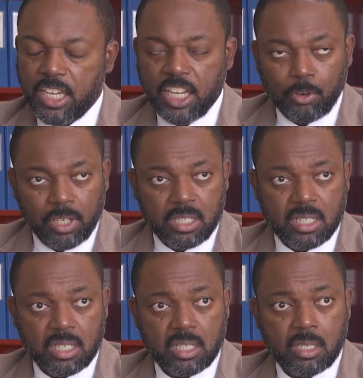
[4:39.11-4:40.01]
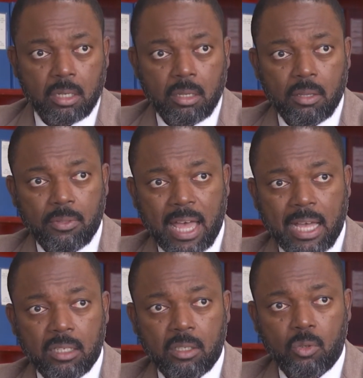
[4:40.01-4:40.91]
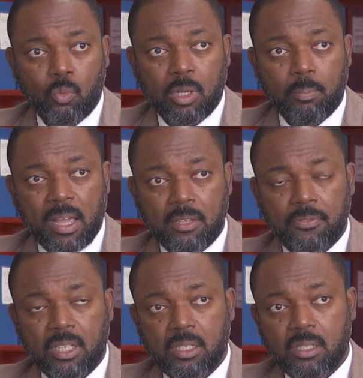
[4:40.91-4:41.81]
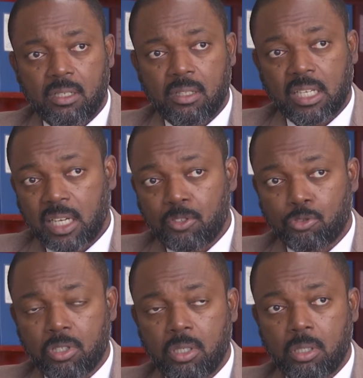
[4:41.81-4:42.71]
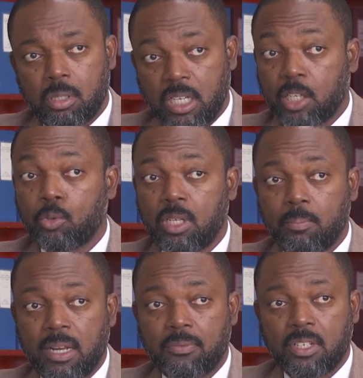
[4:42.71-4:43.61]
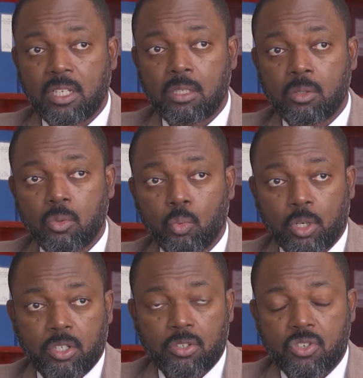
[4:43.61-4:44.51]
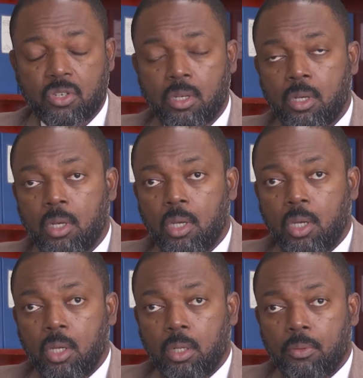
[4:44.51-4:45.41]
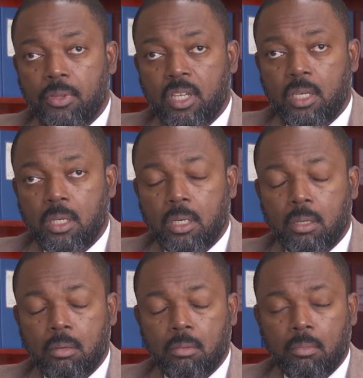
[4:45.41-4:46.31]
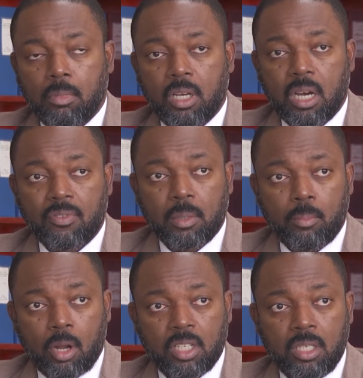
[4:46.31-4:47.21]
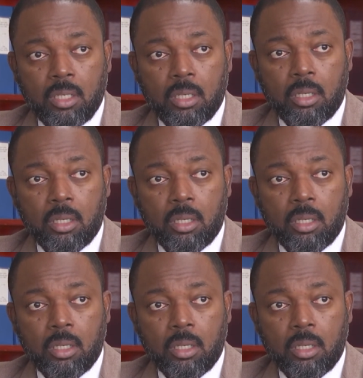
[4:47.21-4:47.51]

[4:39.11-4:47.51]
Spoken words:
areas that will benefit the country, including benefiting workers. The governing body